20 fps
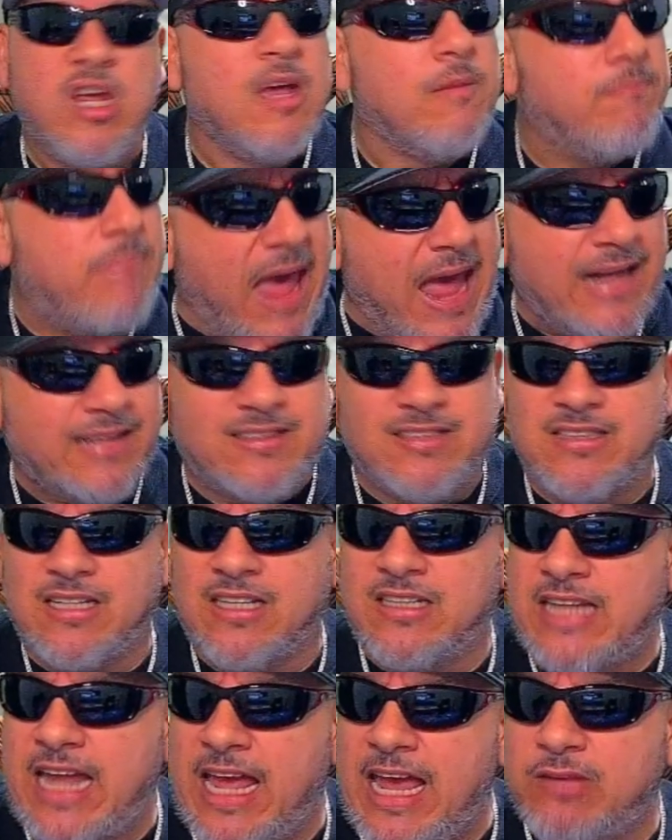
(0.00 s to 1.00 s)
back to the
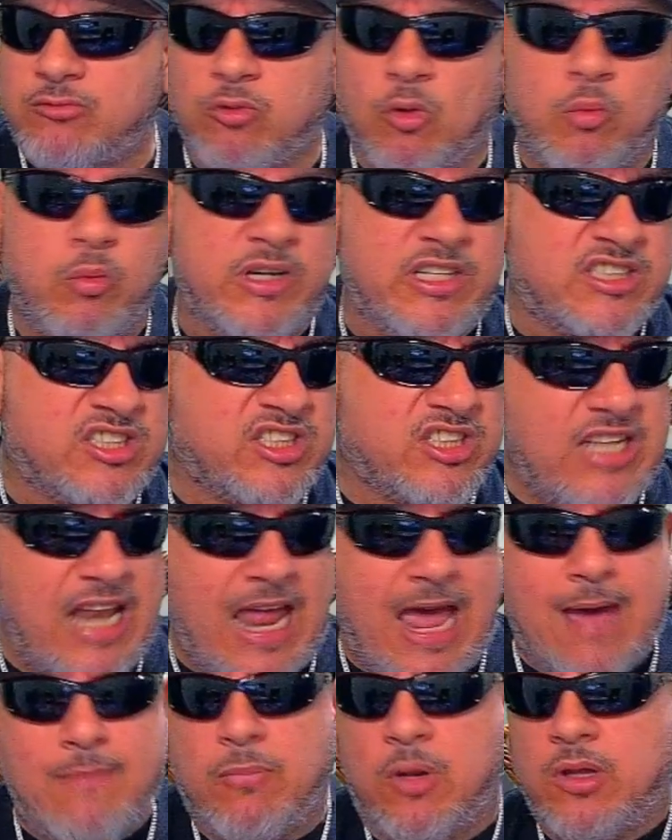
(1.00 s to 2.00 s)
days when we
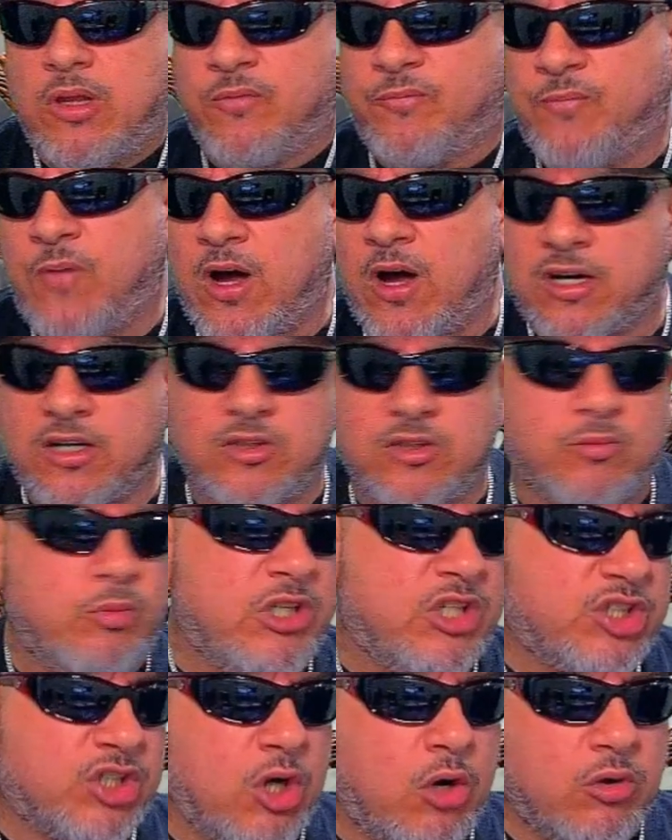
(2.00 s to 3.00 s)
slapped motherfuckers, we
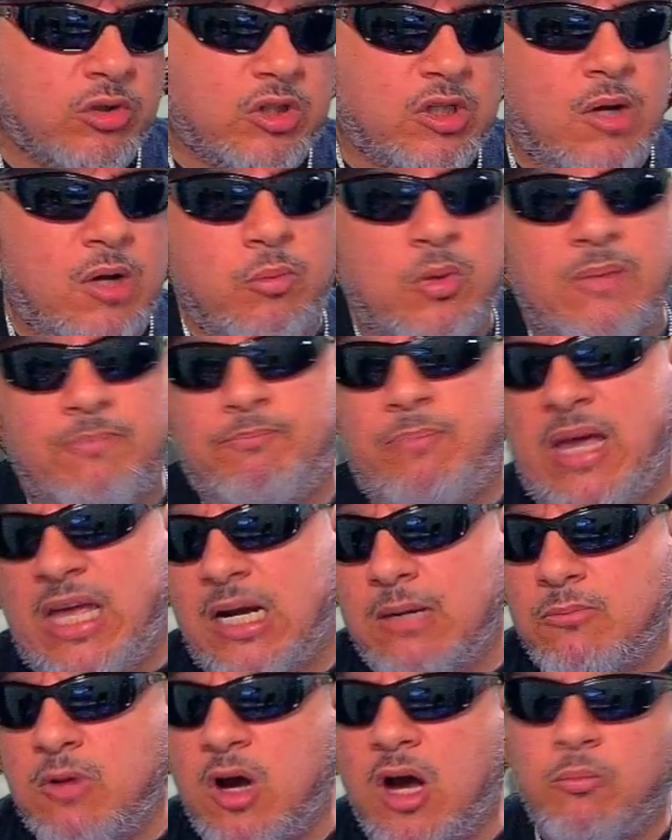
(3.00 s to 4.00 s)
choked them, we beat
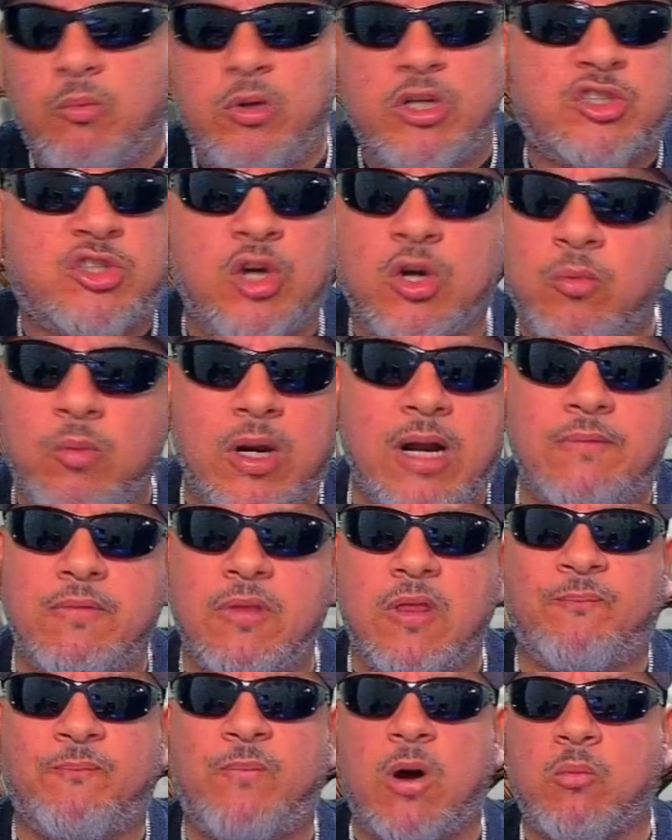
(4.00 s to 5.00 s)
them up, we took whatever the
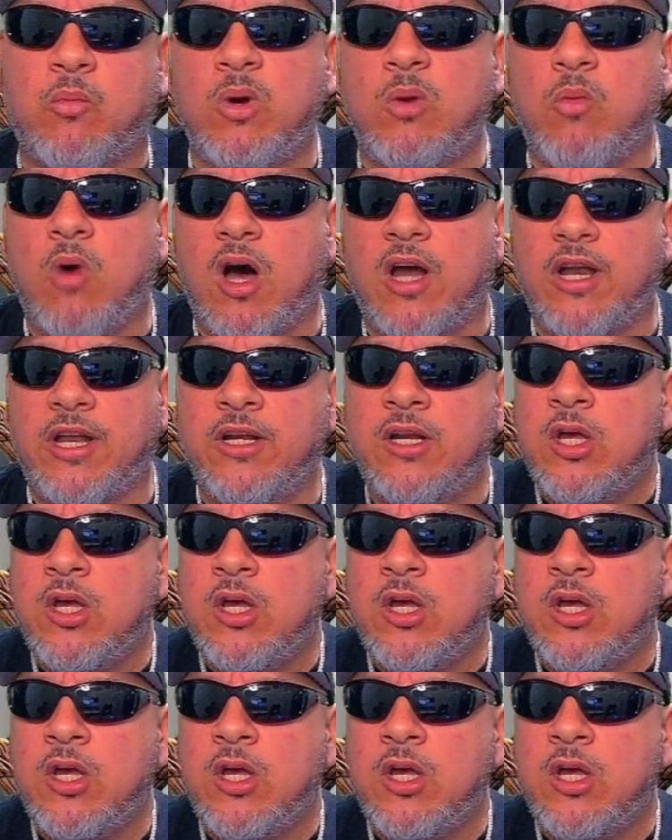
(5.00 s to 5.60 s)
fuck we wanted.